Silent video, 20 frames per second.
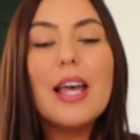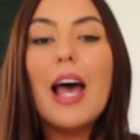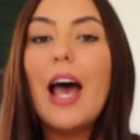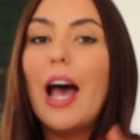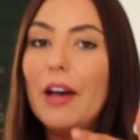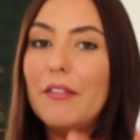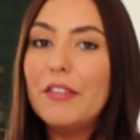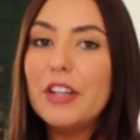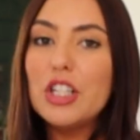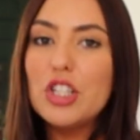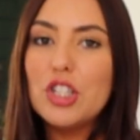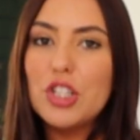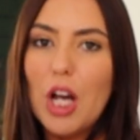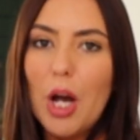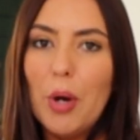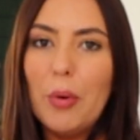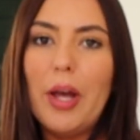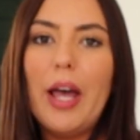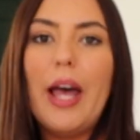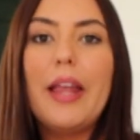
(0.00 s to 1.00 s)
having a
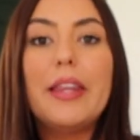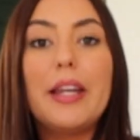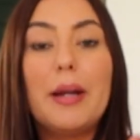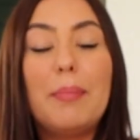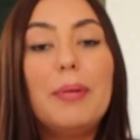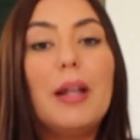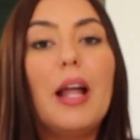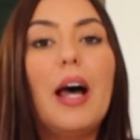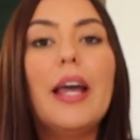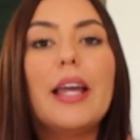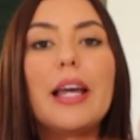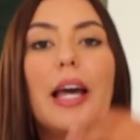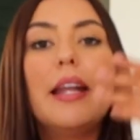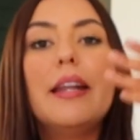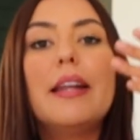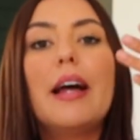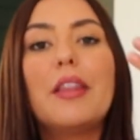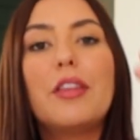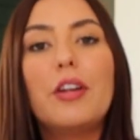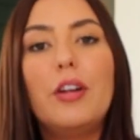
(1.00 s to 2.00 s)
shower, and then applying
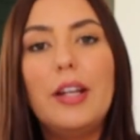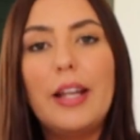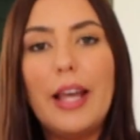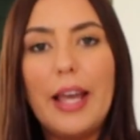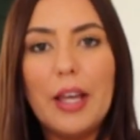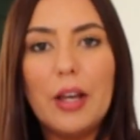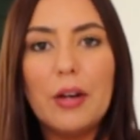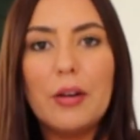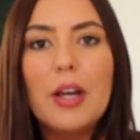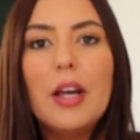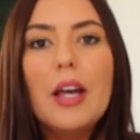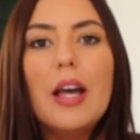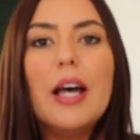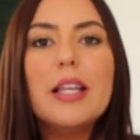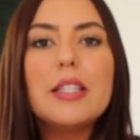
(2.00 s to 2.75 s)
another layer.